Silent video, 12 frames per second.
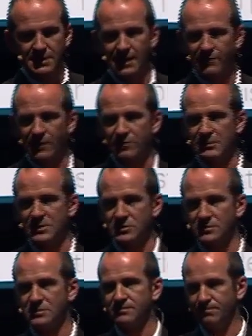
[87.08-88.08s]
level of
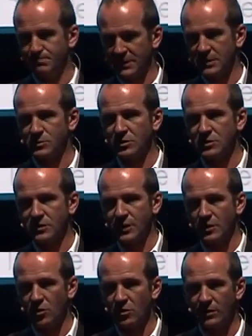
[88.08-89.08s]
emissions because we're not doing
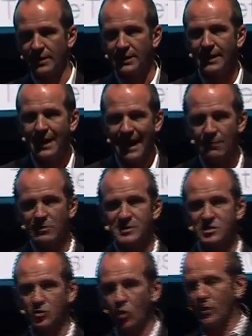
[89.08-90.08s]
it in concrete, and we're
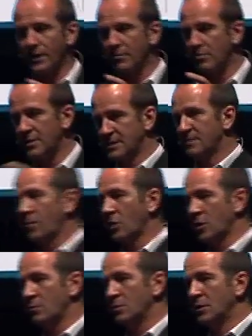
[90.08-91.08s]
storing this
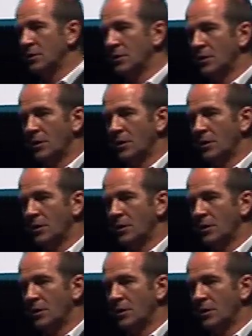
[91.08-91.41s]
volume,